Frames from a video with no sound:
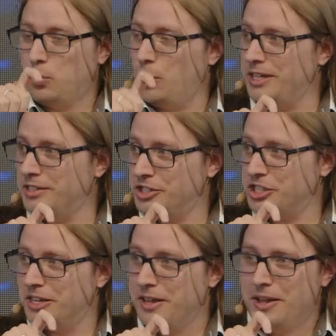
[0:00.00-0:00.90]
a
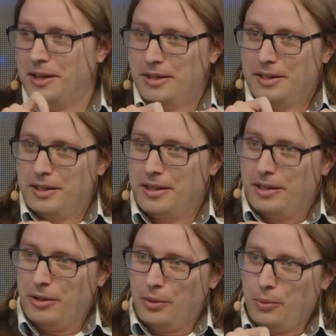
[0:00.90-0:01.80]
winch uh,